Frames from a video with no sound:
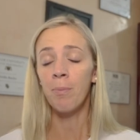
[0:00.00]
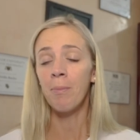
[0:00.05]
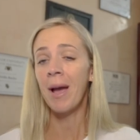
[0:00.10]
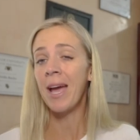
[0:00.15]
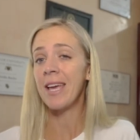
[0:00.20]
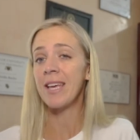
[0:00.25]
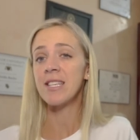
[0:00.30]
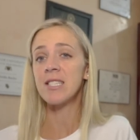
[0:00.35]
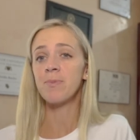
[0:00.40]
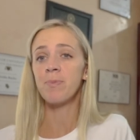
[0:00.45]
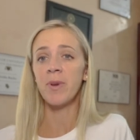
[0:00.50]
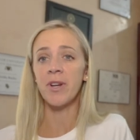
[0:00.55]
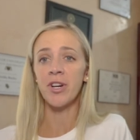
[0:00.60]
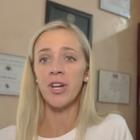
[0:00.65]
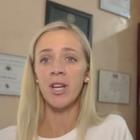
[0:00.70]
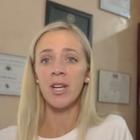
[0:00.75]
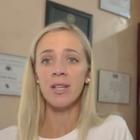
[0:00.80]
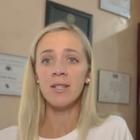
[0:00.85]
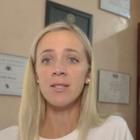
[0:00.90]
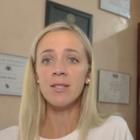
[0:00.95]
from my
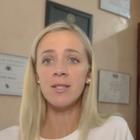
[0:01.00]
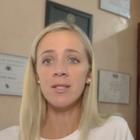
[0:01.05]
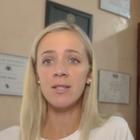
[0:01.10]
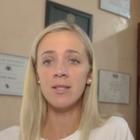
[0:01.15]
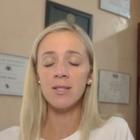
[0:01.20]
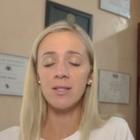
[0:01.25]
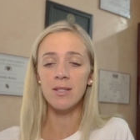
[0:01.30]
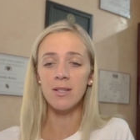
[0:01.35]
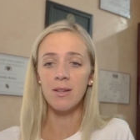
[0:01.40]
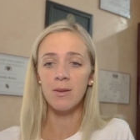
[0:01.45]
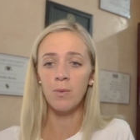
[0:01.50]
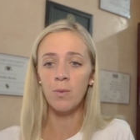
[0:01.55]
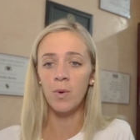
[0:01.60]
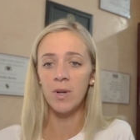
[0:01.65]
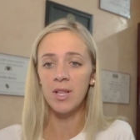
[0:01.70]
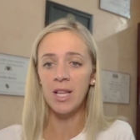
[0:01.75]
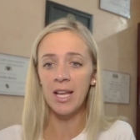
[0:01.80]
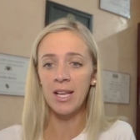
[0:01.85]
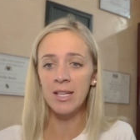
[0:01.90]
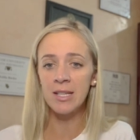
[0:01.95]
experience
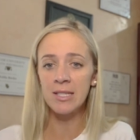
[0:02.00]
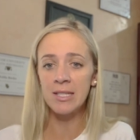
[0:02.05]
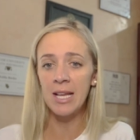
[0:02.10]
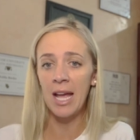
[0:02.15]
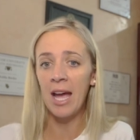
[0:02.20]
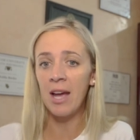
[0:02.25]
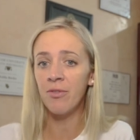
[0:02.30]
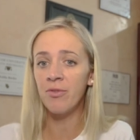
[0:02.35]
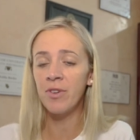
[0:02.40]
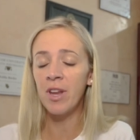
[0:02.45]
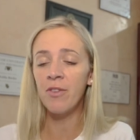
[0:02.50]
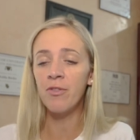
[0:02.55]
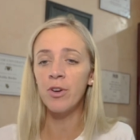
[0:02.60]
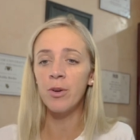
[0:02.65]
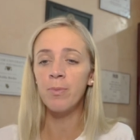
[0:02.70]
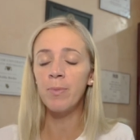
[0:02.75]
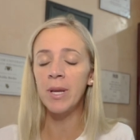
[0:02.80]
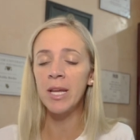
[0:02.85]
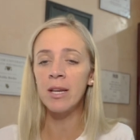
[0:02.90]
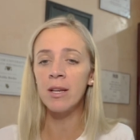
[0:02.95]
what i can say i've
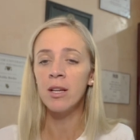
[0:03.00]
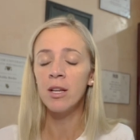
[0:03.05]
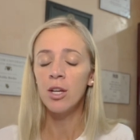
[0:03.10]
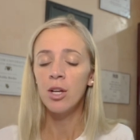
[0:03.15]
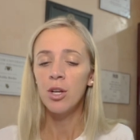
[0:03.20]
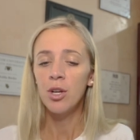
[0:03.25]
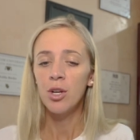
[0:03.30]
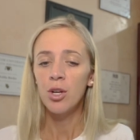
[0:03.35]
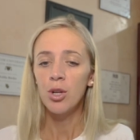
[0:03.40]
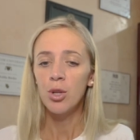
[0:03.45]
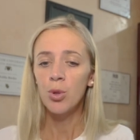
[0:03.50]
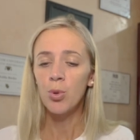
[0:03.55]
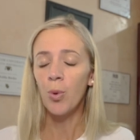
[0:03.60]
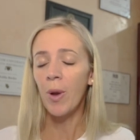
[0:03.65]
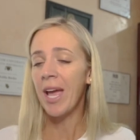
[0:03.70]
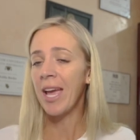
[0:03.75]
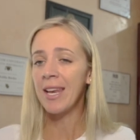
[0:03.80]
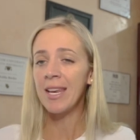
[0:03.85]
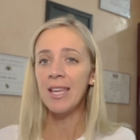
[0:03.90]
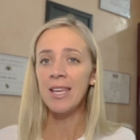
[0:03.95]
never been
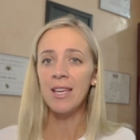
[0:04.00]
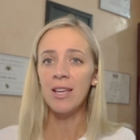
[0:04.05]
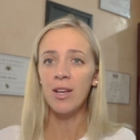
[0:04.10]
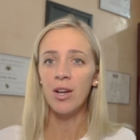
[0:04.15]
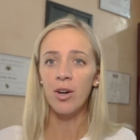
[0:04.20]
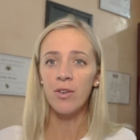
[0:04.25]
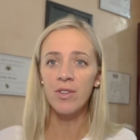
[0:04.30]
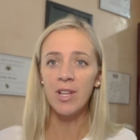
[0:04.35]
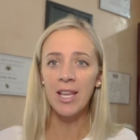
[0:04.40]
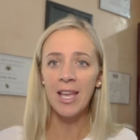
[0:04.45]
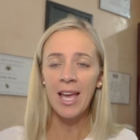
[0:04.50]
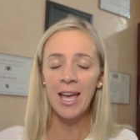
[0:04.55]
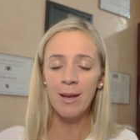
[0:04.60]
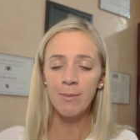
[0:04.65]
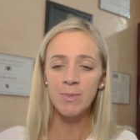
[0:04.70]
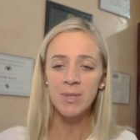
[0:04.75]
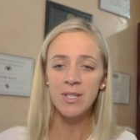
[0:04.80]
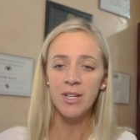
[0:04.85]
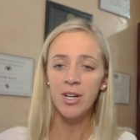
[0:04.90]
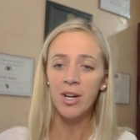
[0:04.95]
to any of the
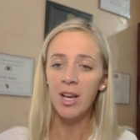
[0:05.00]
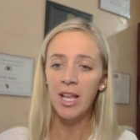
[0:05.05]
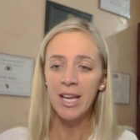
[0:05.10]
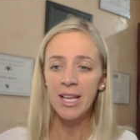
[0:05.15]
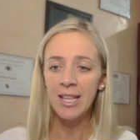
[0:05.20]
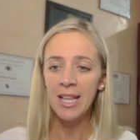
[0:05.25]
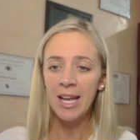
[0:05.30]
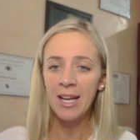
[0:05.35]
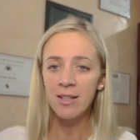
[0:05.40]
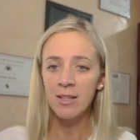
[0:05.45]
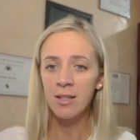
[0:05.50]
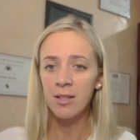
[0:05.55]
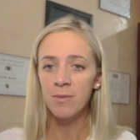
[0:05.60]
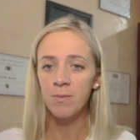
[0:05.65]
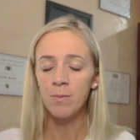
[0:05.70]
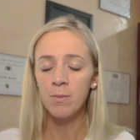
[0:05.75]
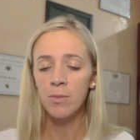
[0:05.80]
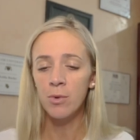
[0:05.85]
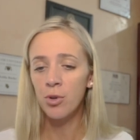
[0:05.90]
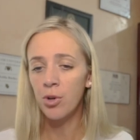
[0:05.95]
camps that are like that,
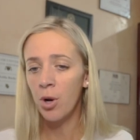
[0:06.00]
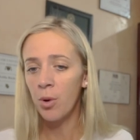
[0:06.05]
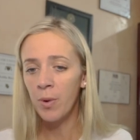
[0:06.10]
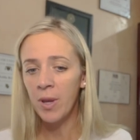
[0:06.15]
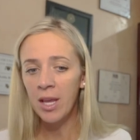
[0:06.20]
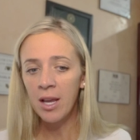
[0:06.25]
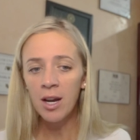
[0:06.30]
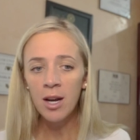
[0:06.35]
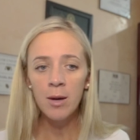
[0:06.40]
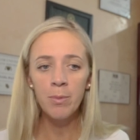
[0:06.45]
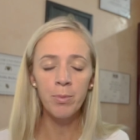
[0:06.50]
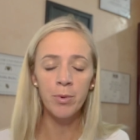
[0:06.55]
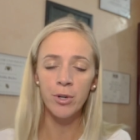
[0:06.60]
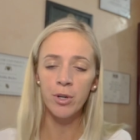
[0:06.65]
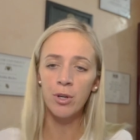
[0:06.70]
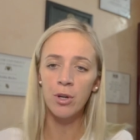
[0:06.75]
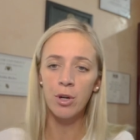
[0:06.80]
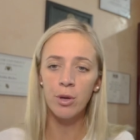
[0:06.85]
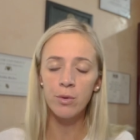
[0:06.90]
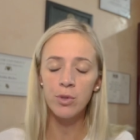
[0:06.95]
growing up
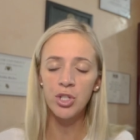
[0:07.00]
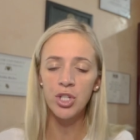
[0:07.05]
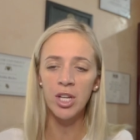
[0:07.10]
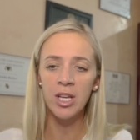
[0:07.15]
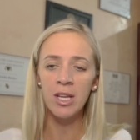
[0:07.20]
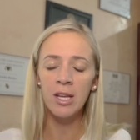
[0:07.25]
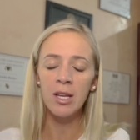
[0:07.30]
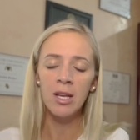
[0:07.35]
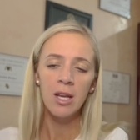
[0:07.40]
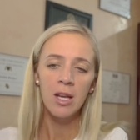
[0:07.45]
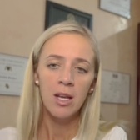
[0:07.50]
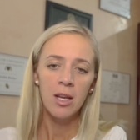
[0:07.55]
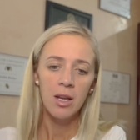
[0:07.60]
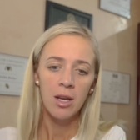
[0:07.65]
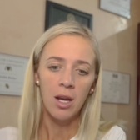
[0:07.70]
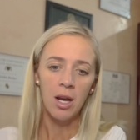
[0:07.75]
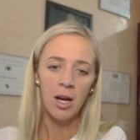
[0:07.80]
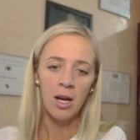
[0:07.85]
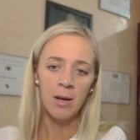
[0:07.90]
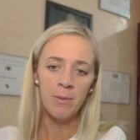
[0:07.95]
or coaching.
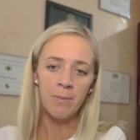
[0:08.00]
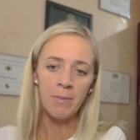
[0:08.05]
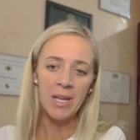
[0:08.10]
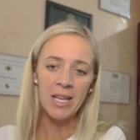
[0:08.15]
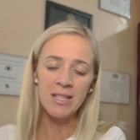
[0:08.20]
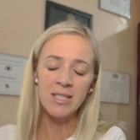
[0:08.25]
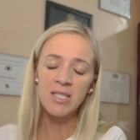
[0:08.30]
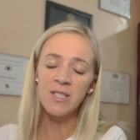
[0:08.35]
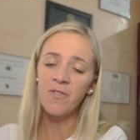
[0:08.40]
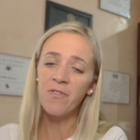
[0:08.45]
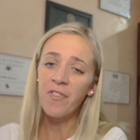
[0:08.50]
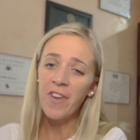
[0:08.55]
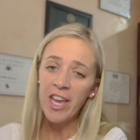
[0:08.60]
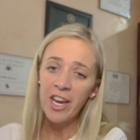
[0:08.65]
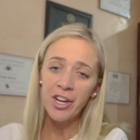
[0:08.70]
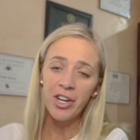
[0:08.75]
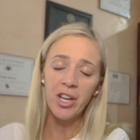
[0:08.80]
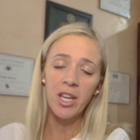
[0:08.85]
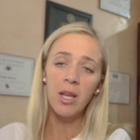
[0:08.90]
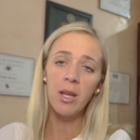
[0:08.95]
Yeah. Um, it's
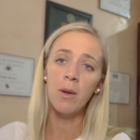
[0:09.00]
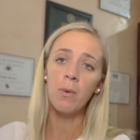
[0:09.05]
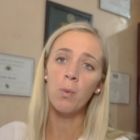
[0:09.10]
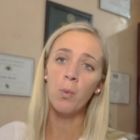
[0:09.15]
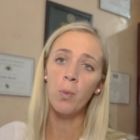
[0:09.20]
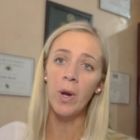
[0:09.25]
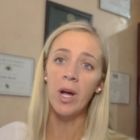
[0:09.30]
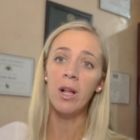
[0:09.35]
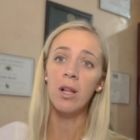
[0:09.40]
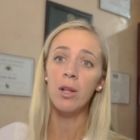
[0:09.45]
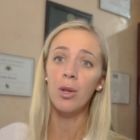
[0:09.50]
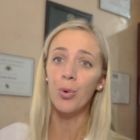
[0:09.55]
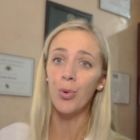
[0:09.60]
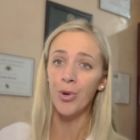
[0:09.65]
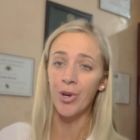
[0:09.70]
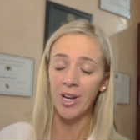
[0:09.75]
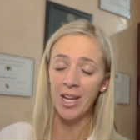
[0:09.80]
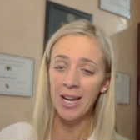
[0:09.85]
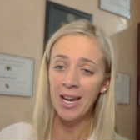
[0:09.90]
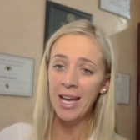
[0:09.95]
very well
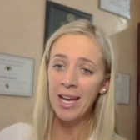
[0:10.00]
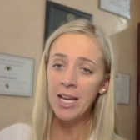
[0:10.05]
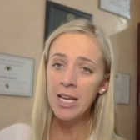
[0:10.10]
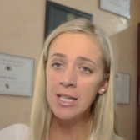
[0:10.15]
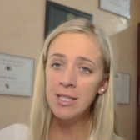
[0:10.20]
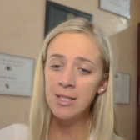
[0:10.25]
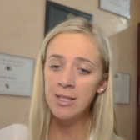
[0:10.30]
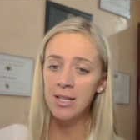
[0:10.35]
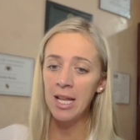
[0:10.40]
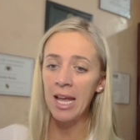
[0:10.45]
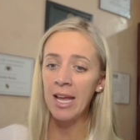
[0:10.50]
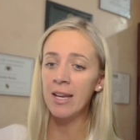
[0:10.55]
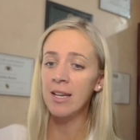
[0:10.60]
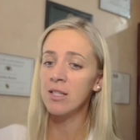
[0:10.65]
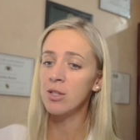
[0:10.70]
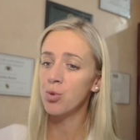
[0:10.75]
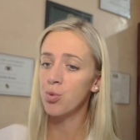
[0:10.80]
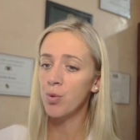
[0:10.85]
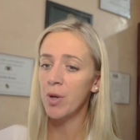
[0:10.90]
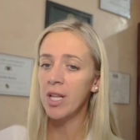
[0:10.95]
organized
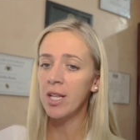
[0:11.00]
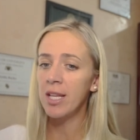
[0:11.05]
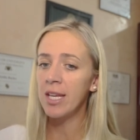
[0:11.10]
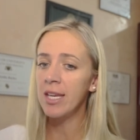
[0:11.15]
and it's